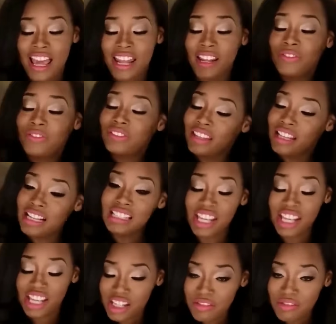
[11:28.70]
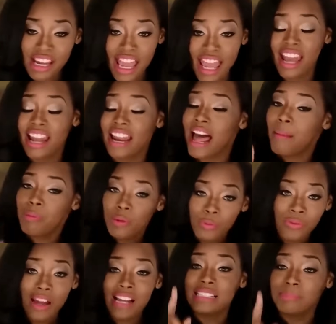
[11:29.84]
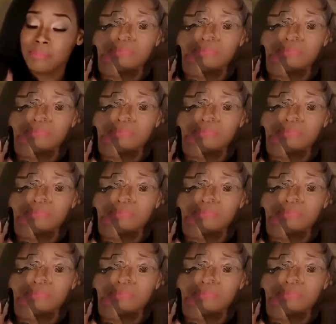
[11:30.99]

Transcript: wants to be associated with a horrible story